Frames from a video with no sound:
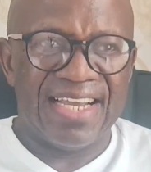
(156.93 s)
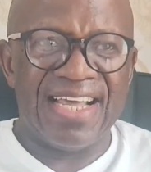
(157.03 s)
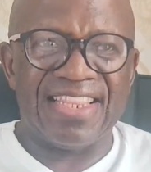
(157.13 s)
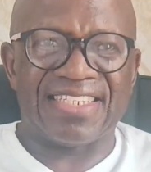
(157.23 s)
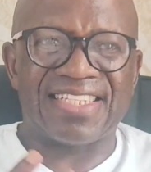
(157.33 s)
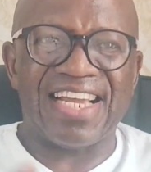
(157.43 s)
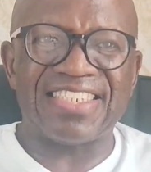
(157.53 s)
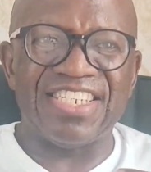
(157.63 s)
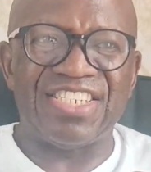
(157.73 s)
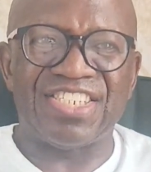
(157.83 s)
and the
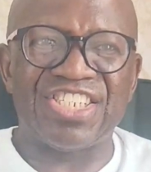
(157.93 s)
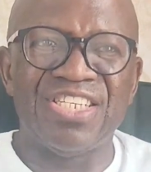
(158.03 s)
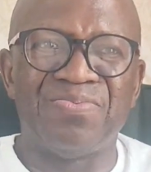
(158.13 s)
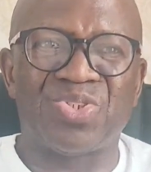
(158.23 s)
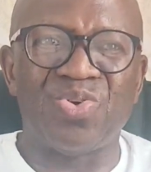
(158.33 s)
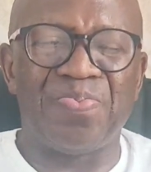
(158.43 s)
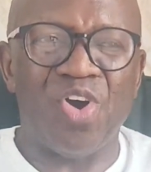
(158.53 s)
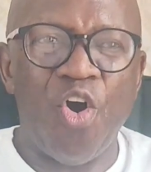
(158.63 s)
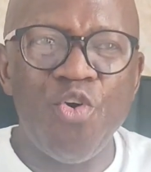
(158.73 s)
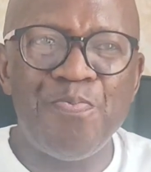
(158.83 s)
strategy seems to be
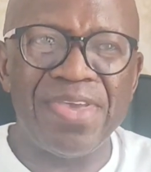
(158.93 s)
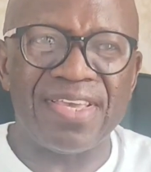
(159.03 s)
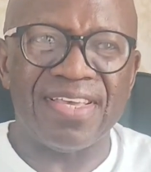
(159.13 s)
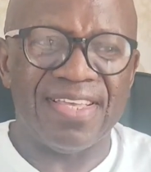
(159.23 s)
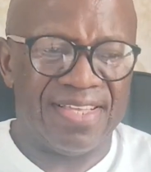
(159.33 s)
hoping